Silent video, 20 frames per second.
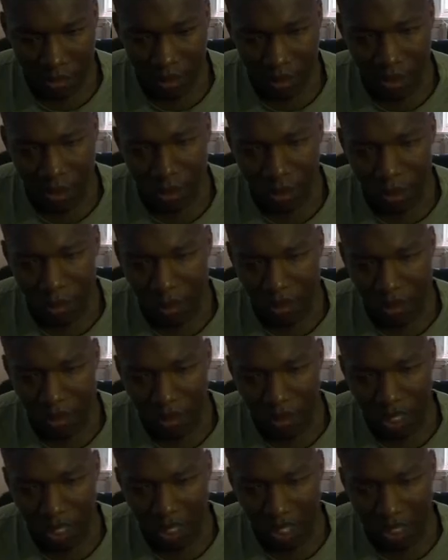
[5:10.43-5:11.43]
Bro, what did
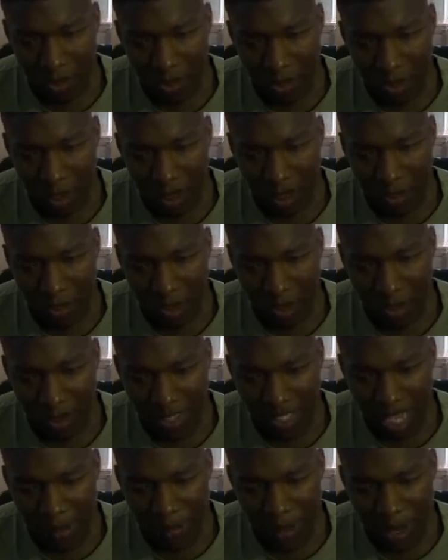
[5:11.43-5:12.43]
you think this was, bro?
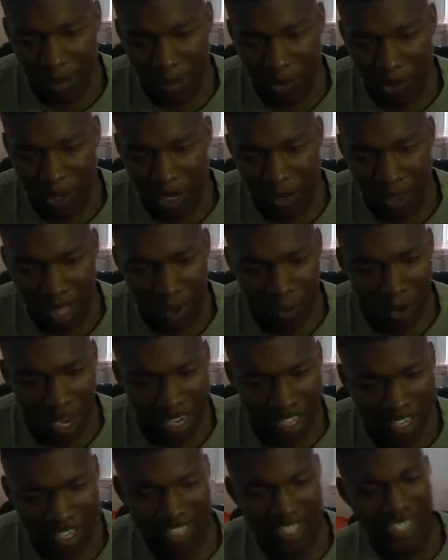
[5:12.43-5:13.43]
Step up three? Like,
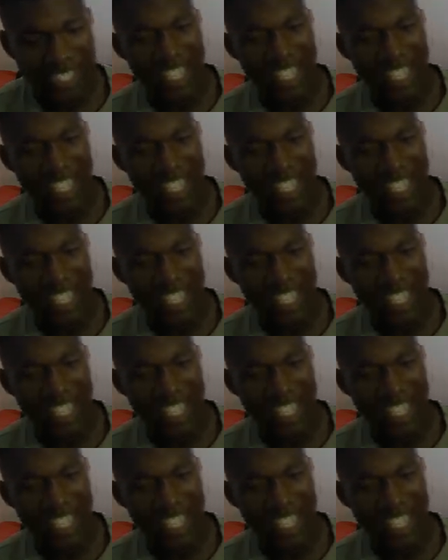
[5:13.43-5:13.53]
why did he